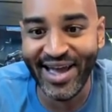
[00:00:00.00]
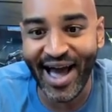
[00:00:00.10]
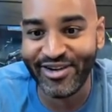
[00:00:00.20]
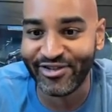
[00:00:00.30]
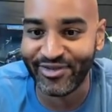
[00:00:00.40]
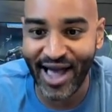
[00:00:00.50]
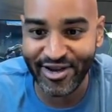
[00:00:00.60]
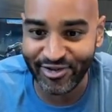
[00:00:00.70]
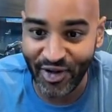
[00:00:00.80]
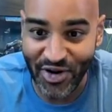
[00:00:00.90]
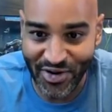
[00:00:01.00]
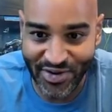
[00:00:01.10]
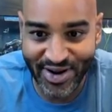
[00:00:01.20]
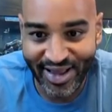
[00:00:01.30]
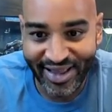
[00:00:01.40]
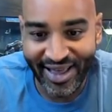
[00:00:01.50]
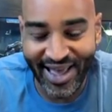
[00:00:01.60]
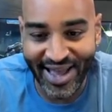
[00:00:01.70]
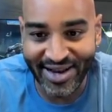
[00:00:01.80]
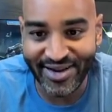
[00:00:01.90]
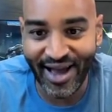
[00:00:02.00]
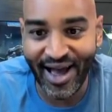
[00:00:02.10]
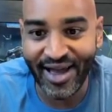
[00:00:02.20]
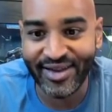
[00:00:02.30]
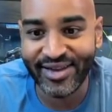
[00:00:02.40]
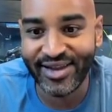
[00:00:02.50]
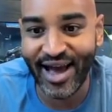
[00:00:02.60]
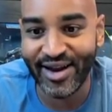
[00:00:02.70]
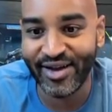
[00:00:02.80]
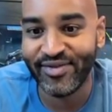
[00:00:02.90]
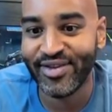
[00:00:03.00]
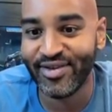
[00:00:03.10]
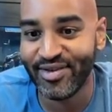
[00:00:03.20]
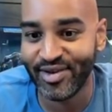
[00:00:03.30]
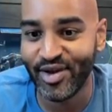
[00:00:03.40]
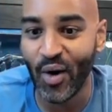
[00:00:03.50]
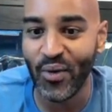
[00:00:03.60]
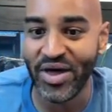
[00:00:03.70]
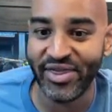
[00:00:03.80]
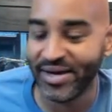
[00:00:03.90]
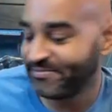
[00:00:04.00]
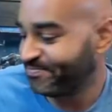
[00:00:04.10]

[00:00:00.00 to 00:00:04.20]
I just learn and kind of go with it.